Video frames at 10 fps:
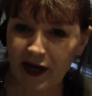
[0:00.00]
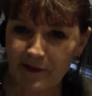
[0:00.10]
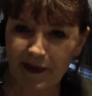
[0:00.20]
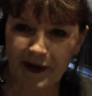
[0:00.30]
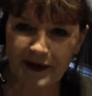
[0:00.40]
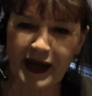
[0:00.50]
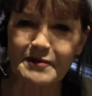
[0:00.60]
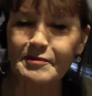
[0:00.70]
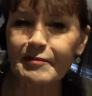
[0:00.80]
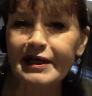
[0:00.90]
yep.
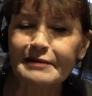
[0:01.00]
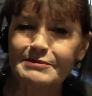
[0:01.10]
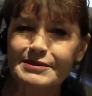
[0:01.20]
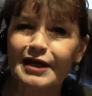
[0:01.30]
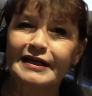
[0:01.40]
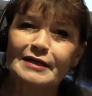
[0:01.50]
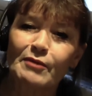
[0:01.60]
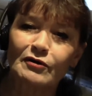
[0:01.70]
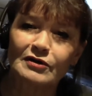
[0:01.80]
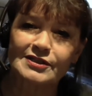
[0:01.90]
okay. Well, my name's
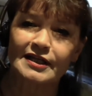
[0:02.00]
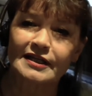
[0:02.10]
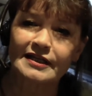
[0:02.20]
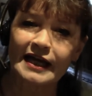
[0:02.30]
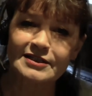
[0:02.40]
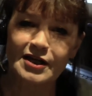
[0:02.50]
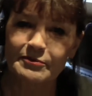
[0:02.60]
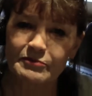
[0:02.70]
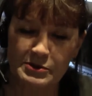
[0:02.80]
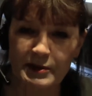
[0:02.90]
Eileen Morrison, and
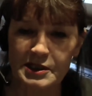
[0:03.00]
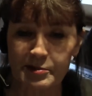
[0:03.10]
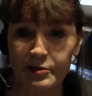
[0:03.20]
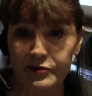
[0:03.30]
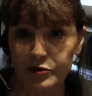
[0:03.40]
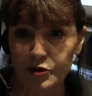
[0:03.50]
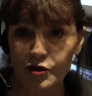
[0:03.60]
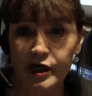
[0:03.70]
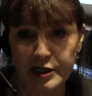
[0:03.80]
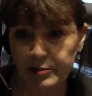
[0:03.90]
I'm responsible for
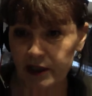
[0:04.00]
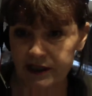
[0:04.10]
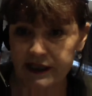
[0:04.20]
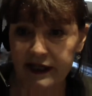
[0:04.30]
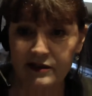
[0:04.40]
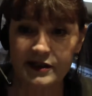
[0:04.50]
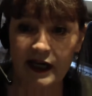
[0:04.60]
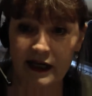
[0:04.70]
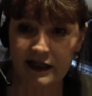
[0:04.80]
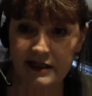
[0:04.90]
trade book
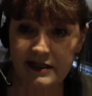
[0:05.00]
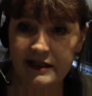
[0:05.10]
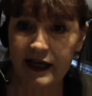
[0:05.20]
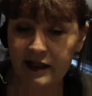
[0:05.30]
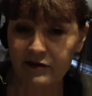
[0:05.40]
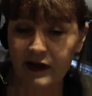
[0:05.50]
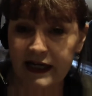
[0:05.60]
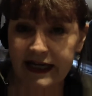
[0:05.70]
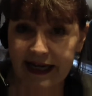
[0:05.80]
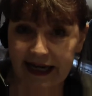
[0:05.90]
sales at
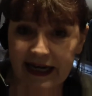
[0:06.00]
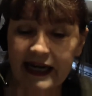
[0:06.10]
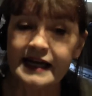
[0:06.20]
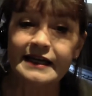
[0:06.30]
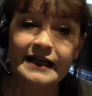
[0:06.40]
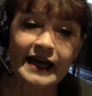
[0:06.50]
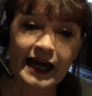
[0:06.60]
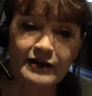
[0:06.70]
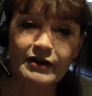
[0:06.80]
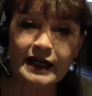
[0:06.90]
Henry Ling.
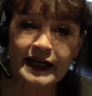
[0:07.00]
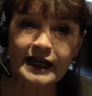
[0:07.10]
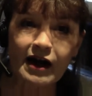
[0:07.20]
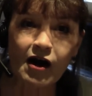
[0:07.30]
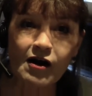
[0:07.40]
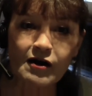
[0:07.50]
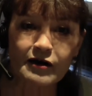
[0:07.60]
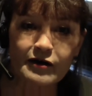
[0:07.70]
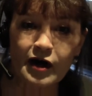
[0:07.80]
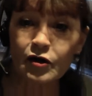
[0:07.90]
Henry Ling
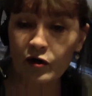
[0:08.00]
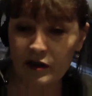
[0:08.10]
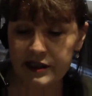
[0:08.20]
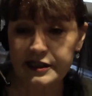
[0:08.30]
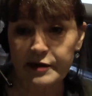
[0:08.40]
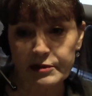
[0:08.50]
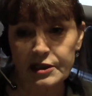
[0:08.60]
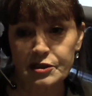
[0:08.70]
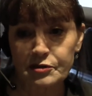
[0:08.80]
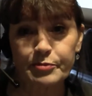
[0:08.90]
are a long
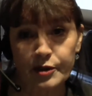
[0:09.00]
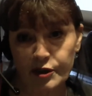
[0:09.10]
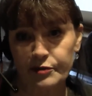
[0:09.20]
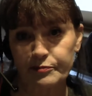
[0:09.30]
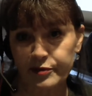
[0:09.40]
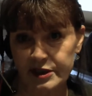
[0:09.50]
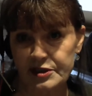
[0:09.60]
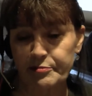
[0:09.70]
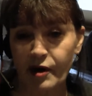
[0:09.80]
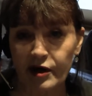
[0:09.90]
established book
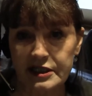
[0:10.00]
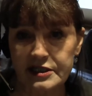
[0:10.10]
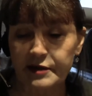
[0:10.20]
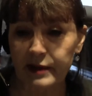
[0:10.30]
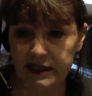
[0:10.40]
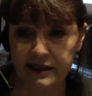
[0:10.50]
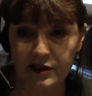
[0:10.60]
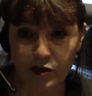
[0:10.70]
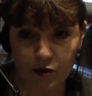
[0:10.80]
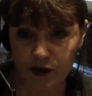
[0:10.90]
printer binder based
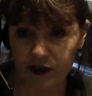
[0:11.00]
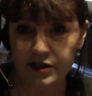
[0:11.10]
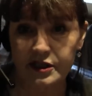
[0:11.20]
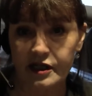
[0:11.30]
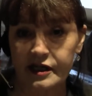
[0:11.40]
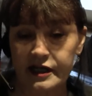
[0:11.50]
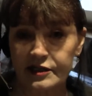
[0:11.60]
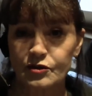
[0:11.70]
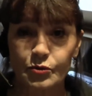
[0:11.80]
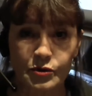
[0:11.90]
in Dorchester
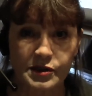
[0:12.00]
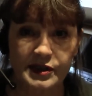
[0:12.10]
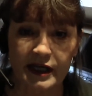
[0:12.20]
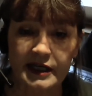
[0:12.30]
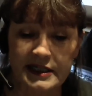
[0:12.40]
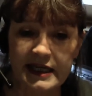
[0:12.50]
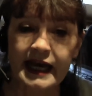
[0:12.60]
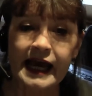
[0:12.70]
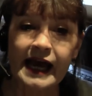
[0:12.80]
in Dorset